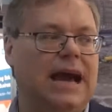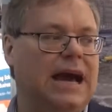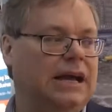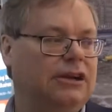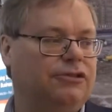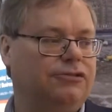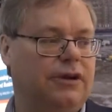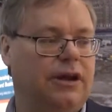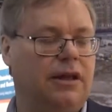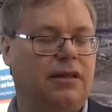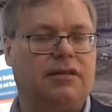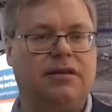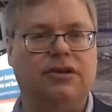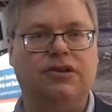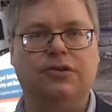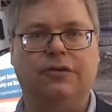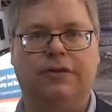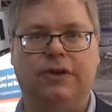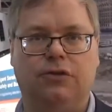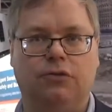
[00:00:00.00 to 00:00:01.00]
address
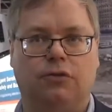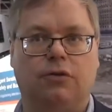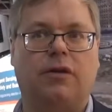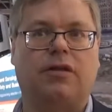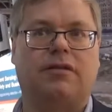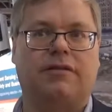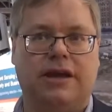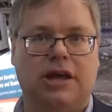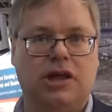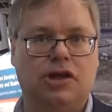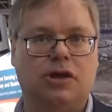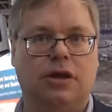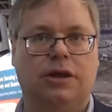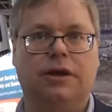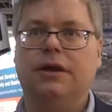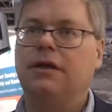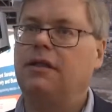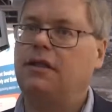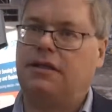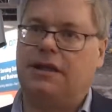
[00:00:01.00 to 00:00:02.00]
to the door
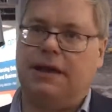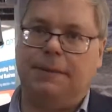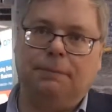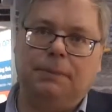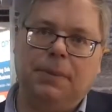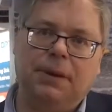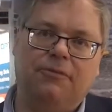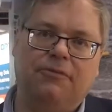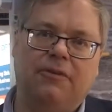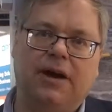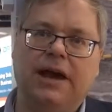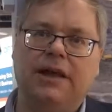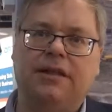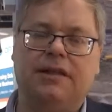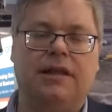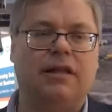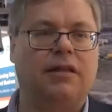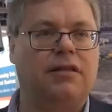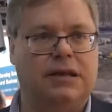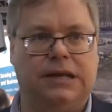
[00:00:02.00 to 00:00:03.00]
station,
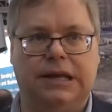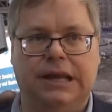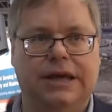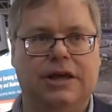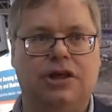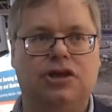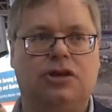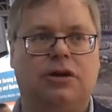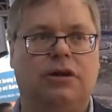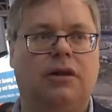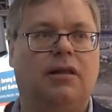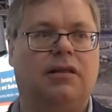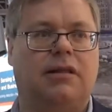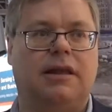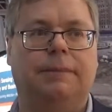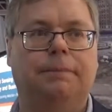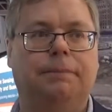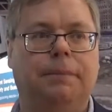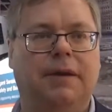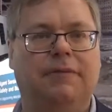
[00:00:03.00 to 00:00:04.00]
simplifies installation,
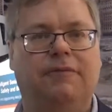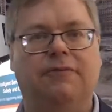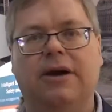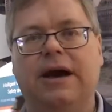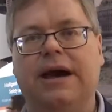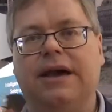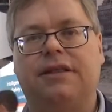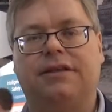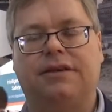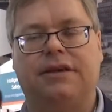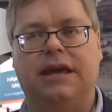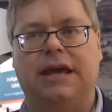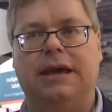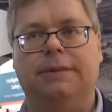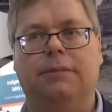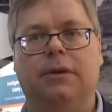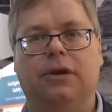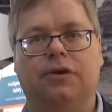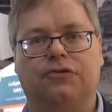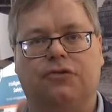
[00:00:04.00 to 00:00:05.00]
simplifies
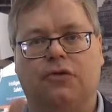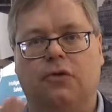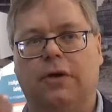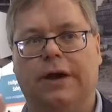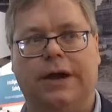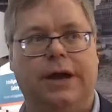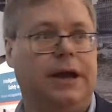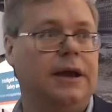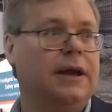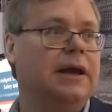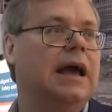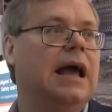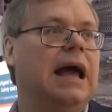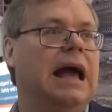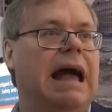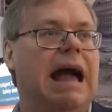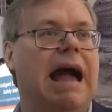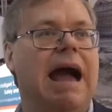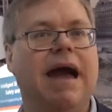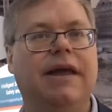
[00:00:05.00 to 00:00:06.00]
cable drawing,
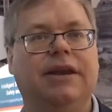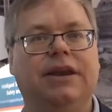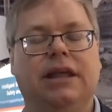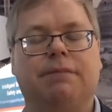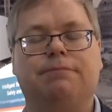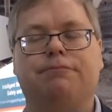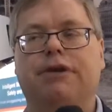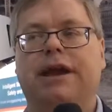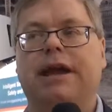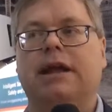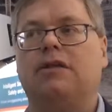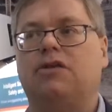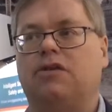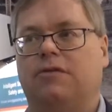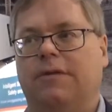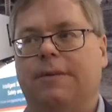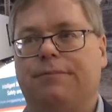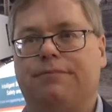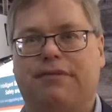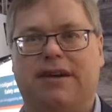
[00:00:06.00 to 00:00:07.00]
and it brings
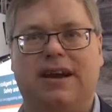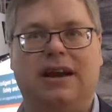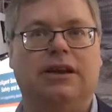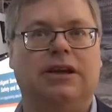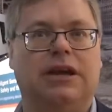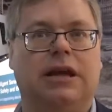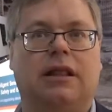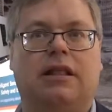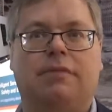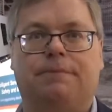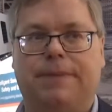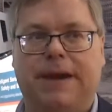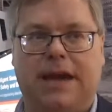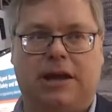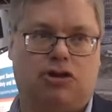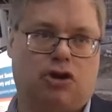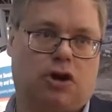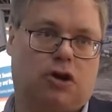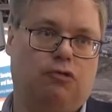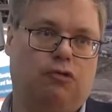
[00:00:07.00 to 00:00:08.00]
you the brilliant
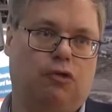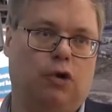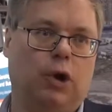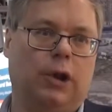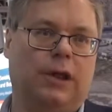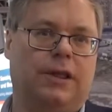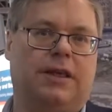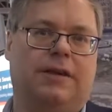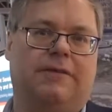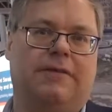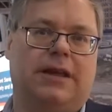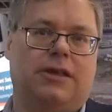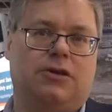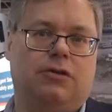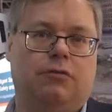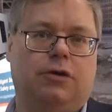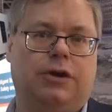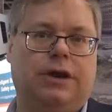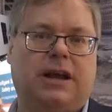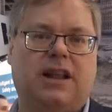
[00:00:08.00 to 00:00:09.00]
picture quality that
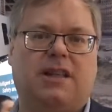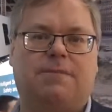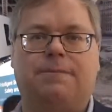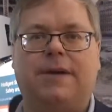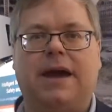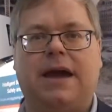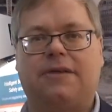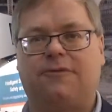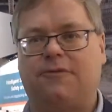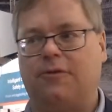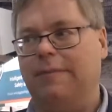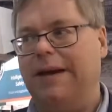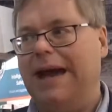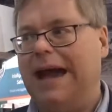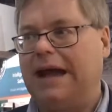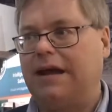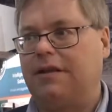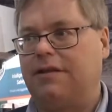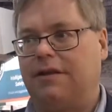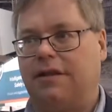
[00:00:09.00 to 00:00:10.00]
you would expect from
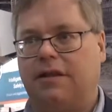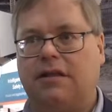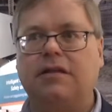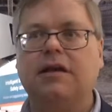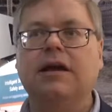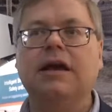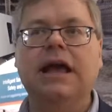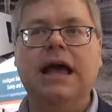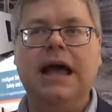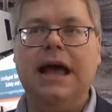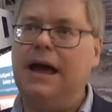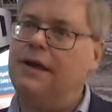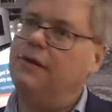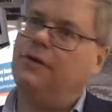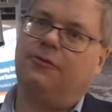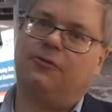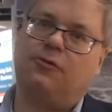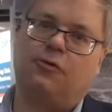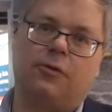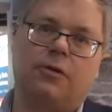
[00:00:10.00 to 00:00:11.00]
Axis.
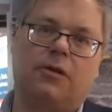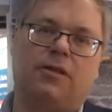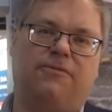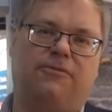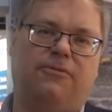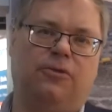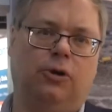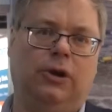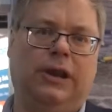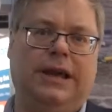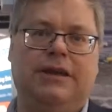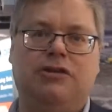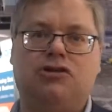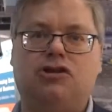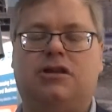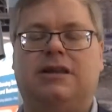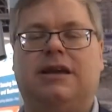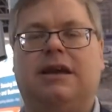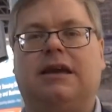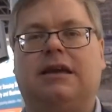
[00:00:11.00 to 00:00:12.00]
And of course, full
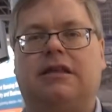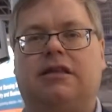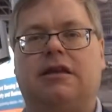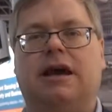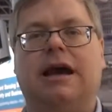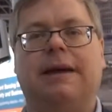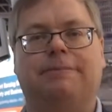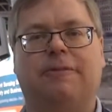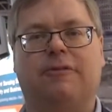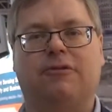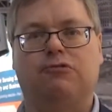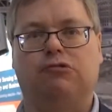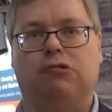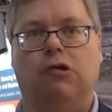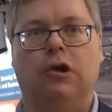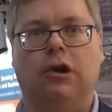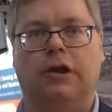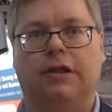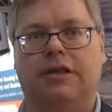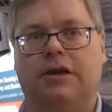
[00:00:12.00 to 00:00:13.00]
HD type of
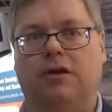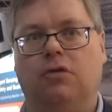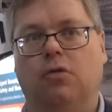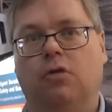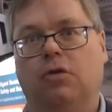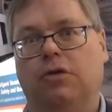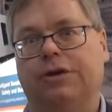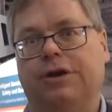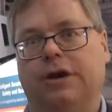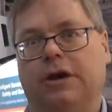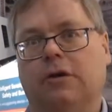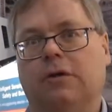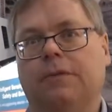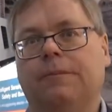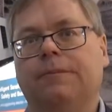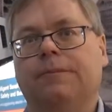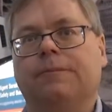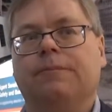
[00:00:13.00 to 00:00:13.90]
quality audio.